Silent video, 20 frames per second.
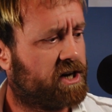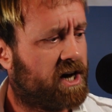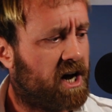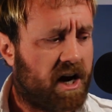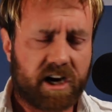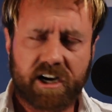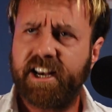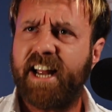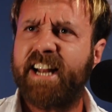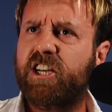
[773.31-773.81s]

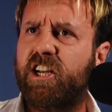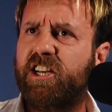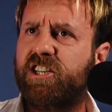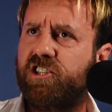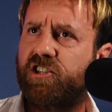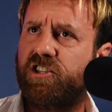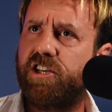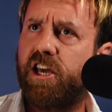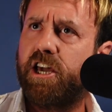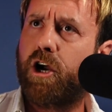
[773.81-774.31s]
Let us
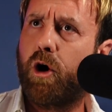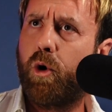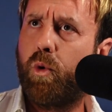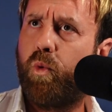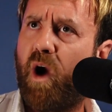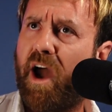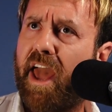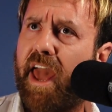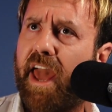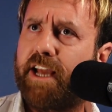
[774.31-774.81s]
seek a
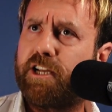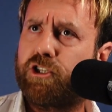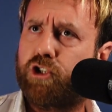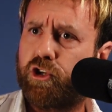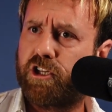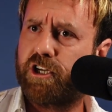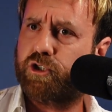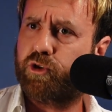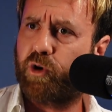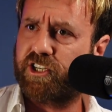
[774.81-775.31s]
way to the
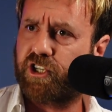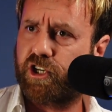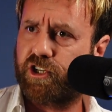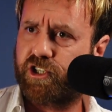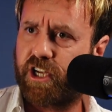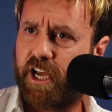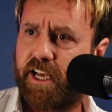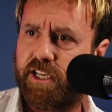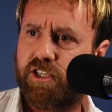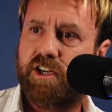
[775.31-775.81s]
treasure
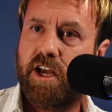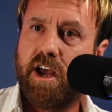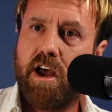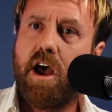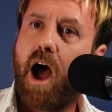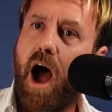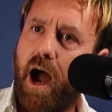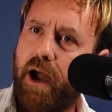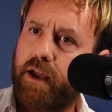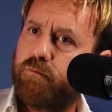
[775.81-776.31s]
chest.
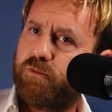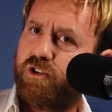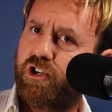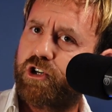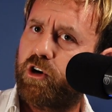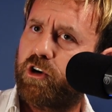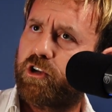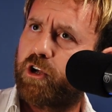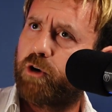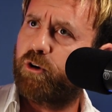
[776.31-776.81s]
I am sure
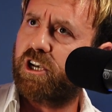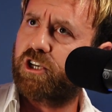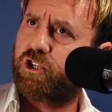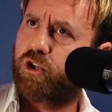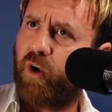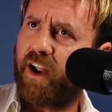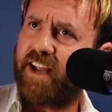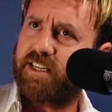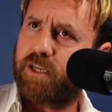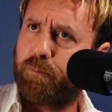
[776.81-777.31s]
there is
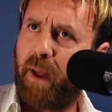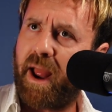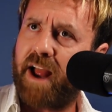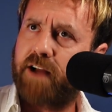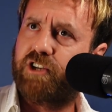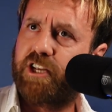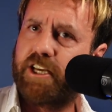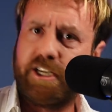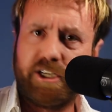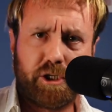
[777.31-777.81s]
great
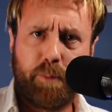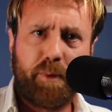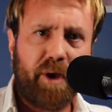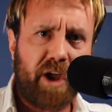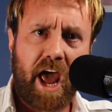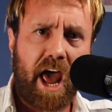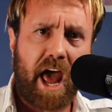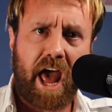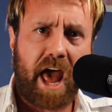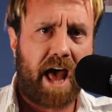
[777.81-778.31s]
bounty to be
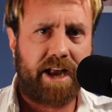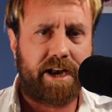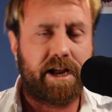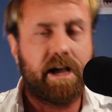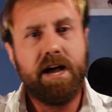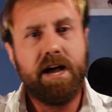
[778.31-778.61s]
had.